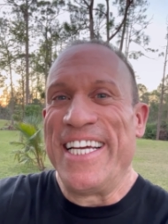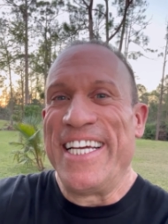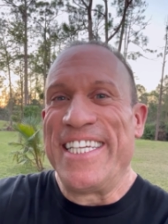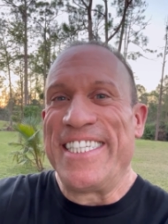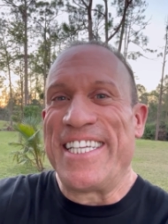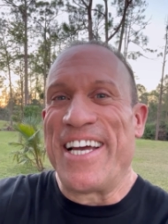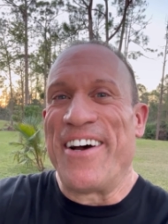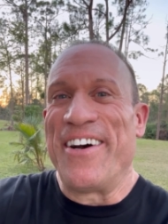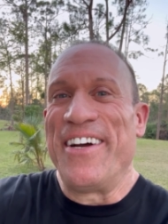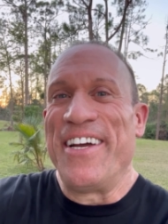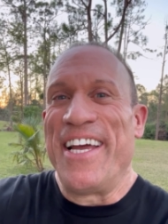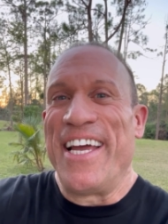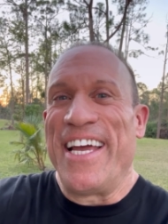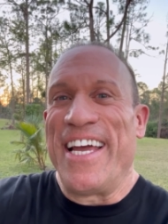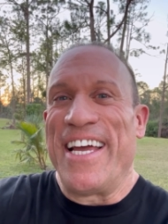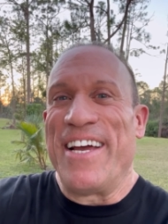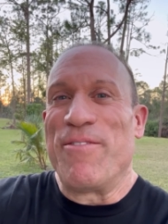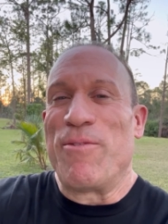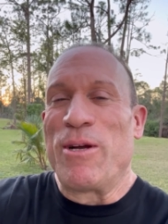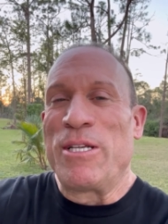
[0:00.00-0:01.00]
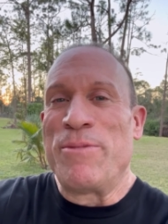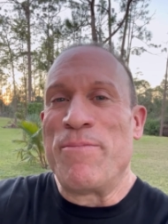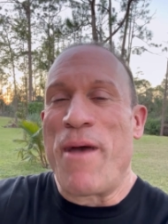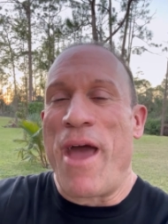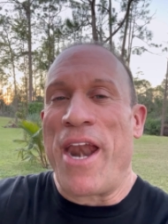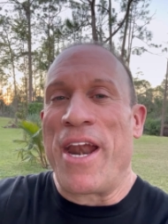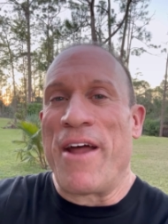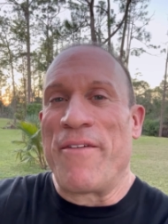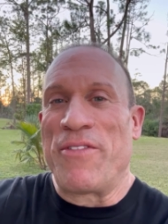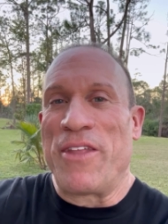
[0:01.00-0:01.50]
So it wasn't
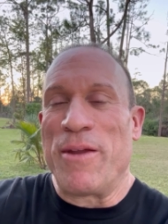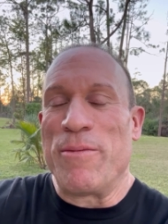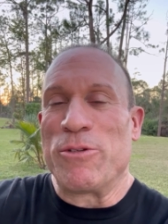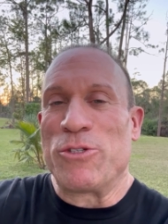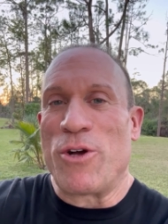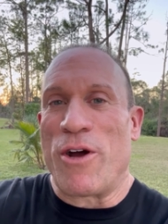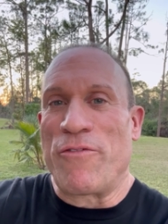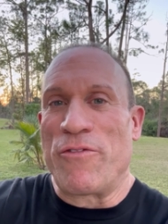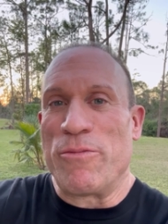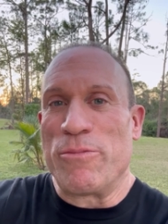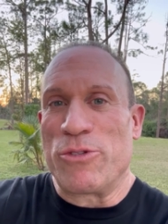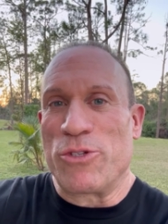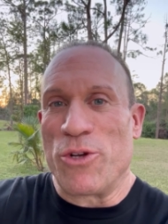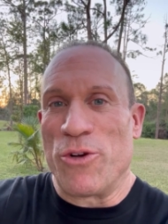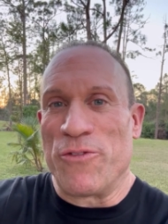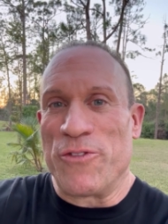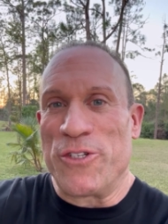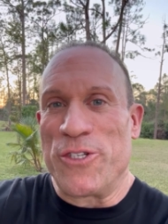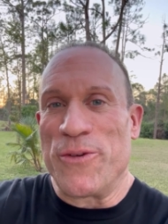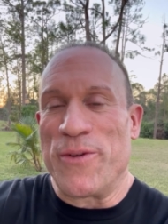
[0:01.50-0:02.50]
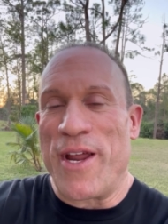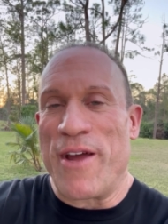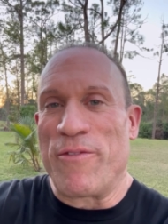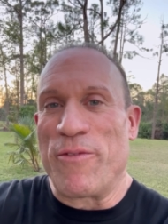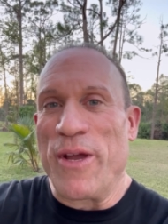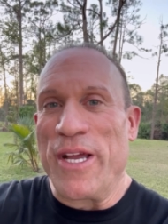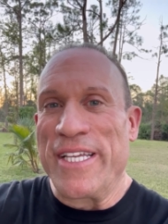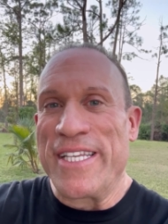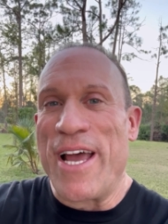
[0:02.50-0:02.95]
bad enough that he was off from school for two and a half weeks.